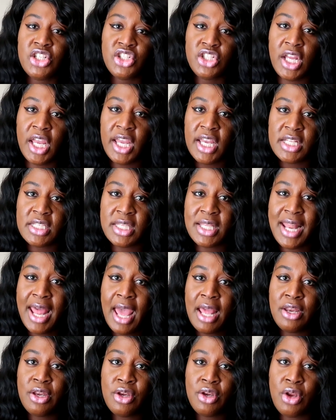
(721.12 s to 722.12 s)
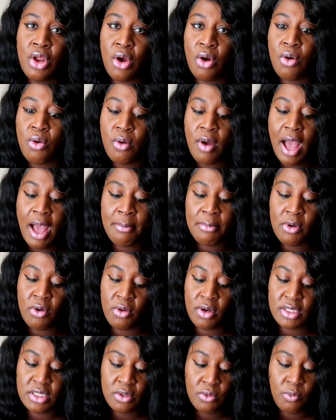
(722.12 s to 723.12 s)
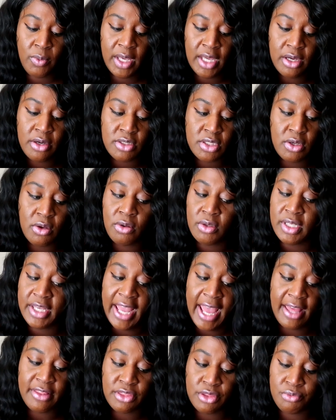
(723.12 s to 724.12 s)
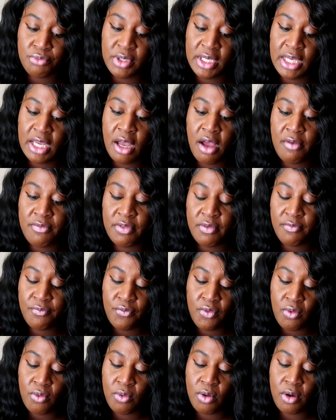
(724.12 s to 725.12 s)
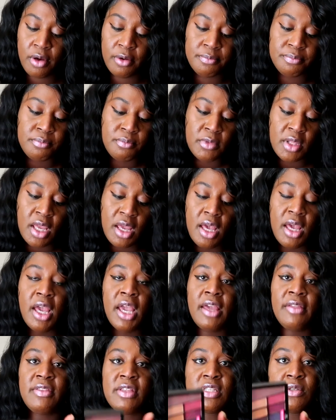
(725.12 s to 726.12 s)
shades that i know i'm going to wear so i only got three of the four and